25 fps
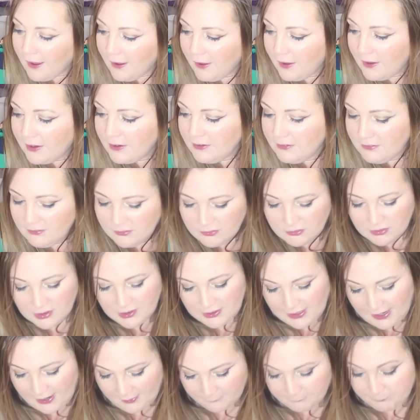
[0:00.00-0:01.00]
And
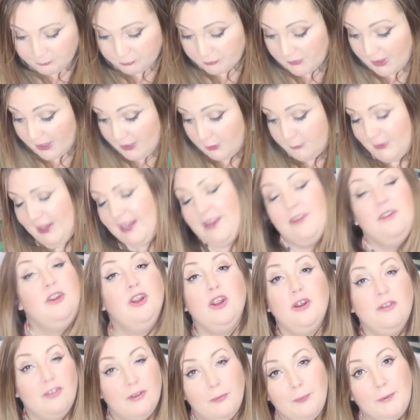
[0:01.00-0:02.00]
yeah, anyway,
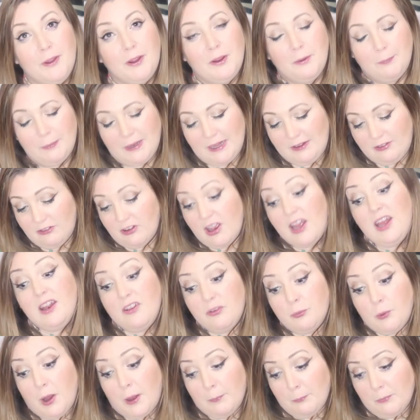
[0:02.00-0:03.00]
use the beauty blender
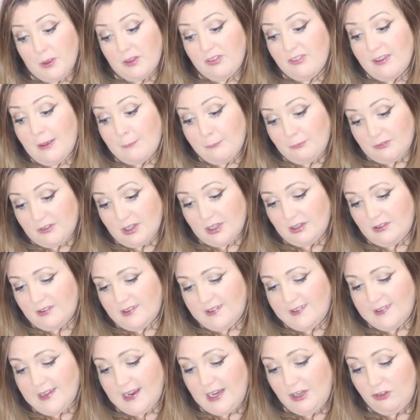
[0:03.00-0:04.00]
is what I'm attempting to
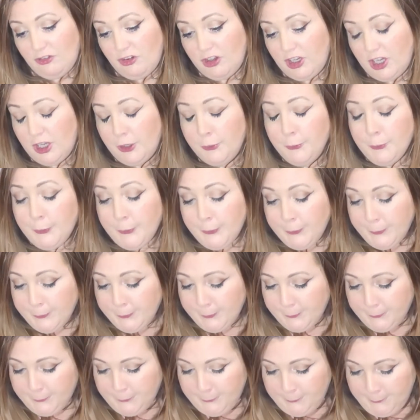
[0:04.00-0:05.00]
say to you.
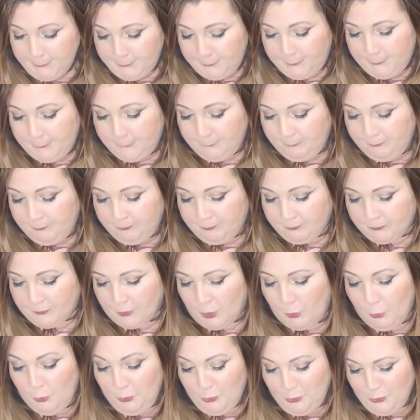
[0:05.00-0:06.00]

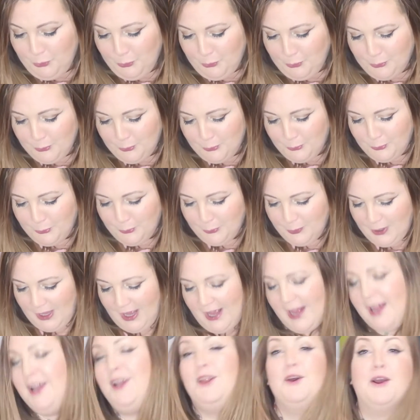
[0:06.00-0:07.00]

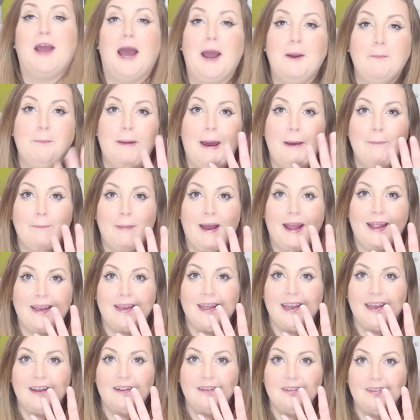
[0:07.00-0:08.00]
Oh, look how bad my
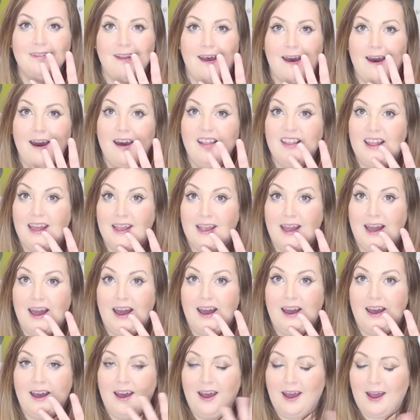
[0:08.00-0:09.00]
nails are. Like,
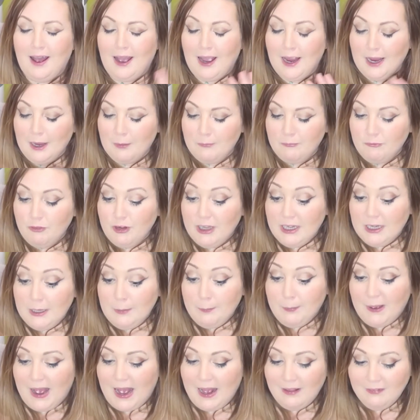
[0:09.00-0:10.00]
I am
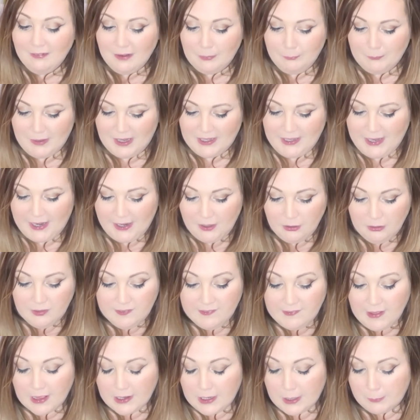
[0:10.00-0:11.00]
really bad at my
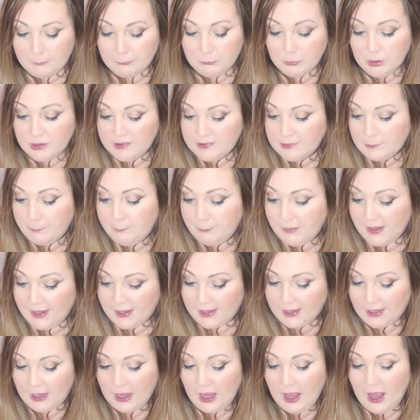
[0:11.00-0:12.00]
nails and I must
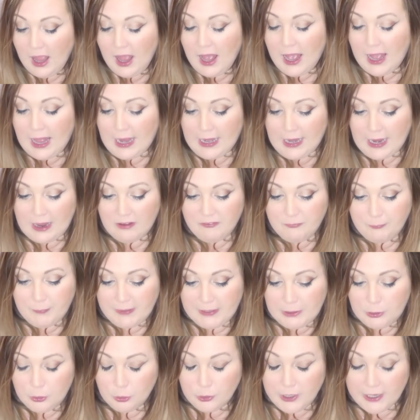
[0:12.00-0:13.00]
admit I have
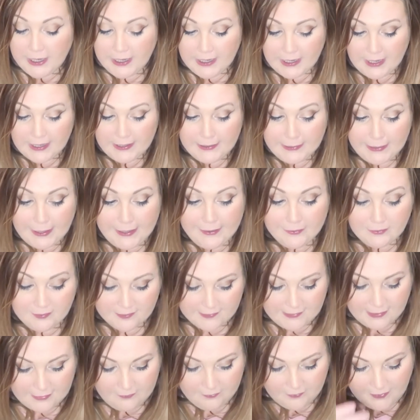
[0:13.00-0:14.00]
been looking at
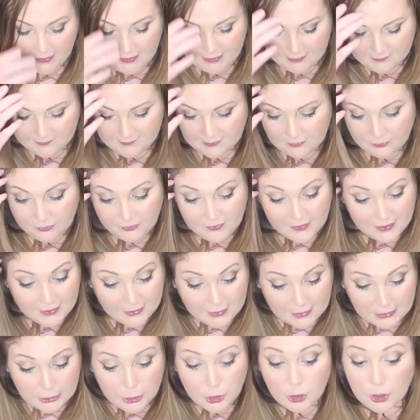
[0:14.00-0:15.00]
nails like this and
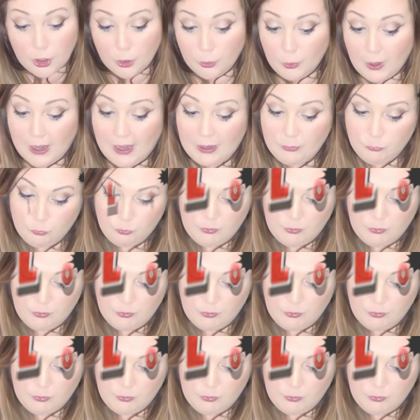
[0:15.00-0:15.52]
thinking, you know, I